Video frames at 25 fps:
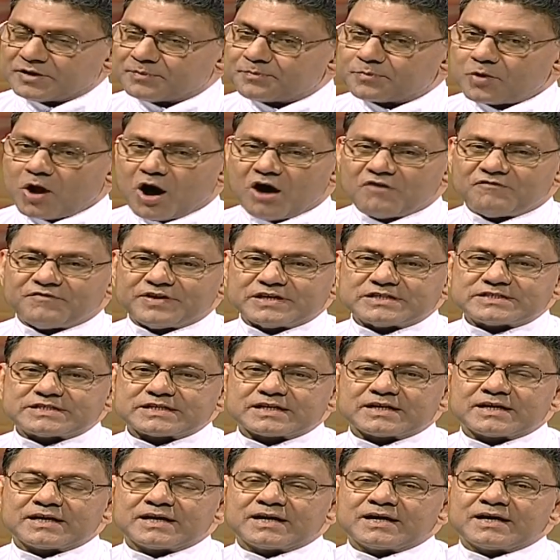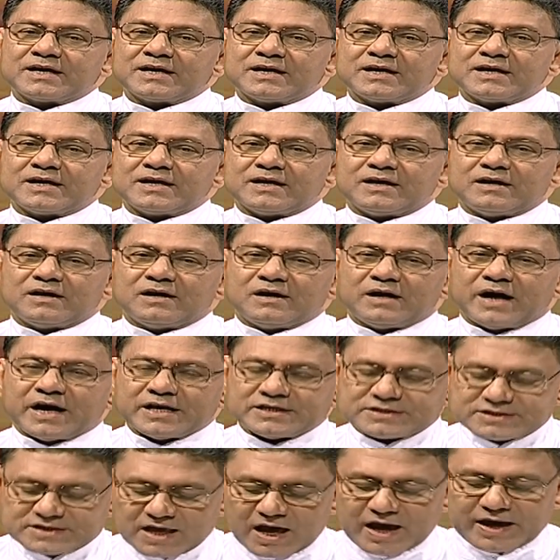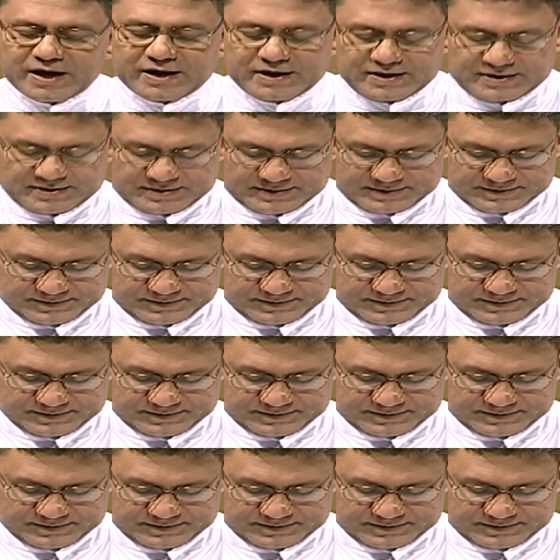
prophet Isaiah.